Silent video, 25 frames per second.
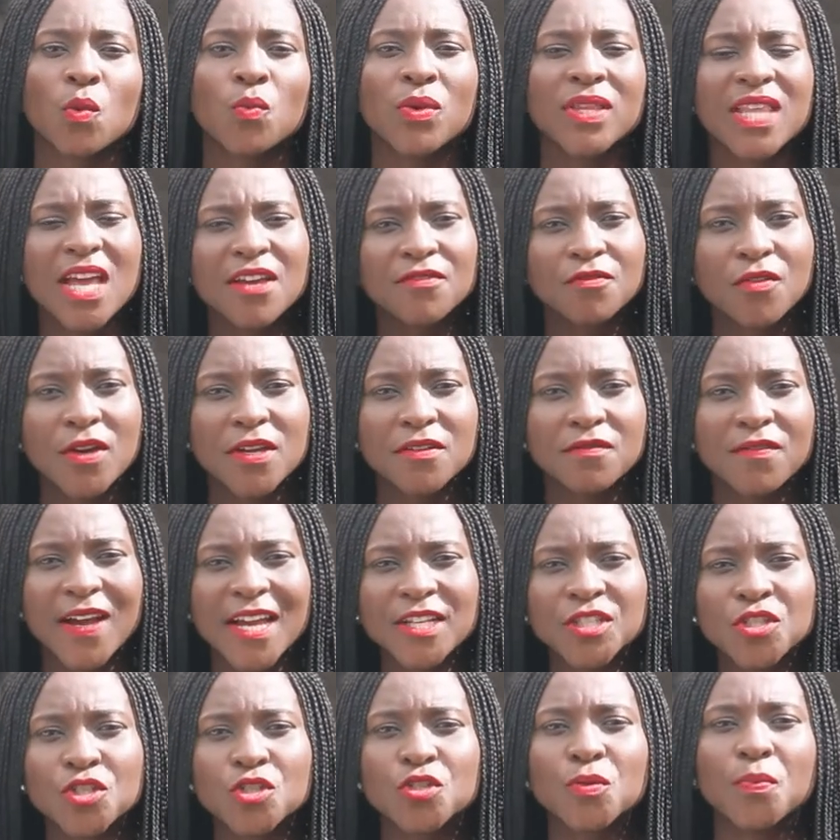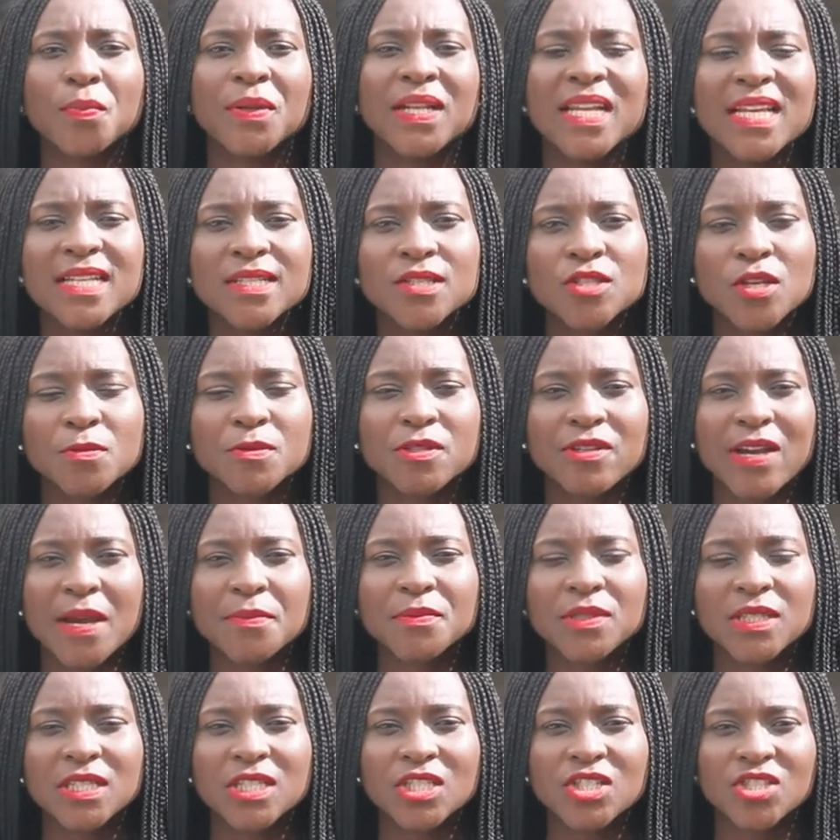We therefore invite you to please
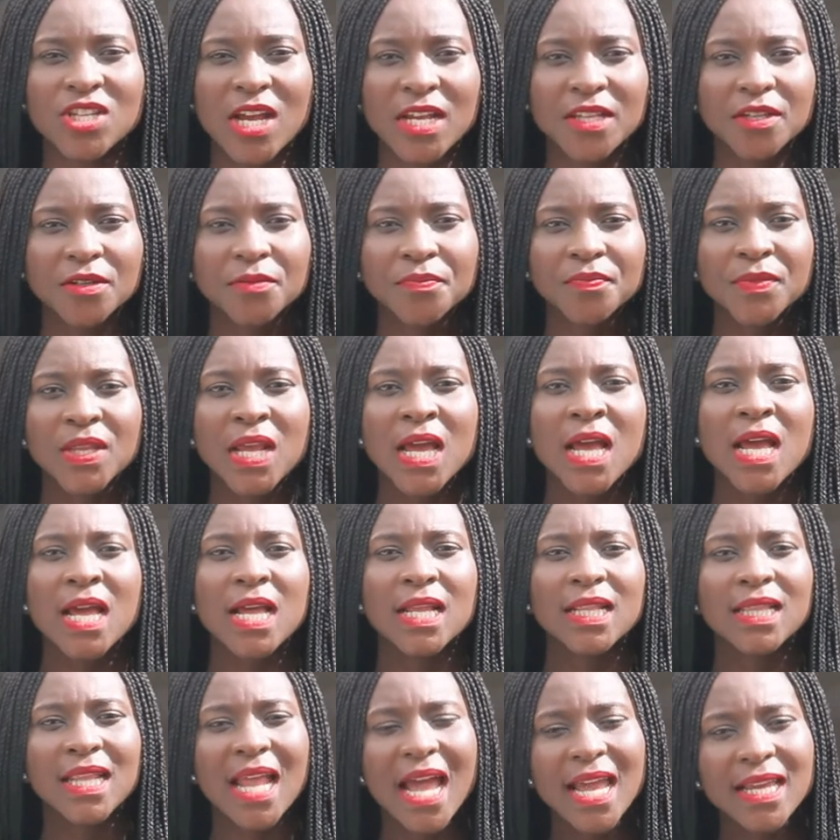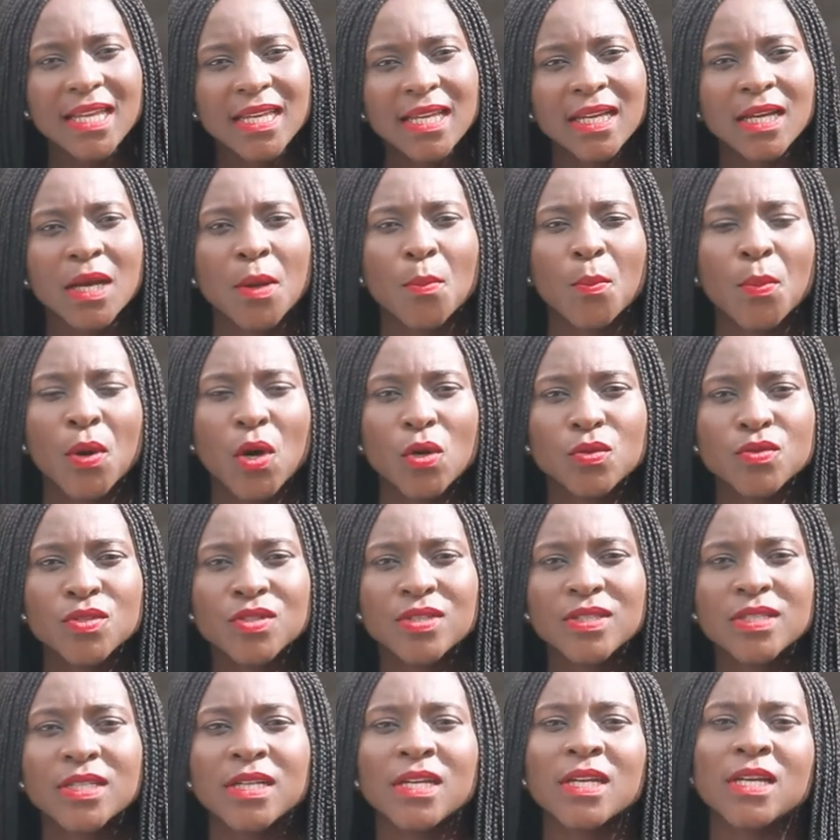subscribe to this channel, like,
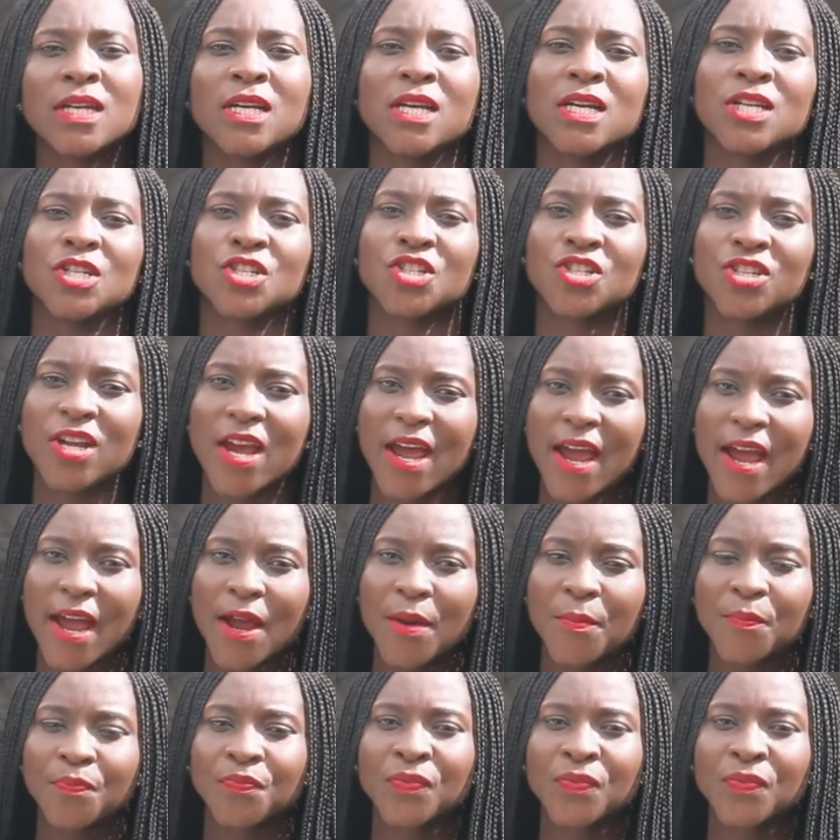post, share,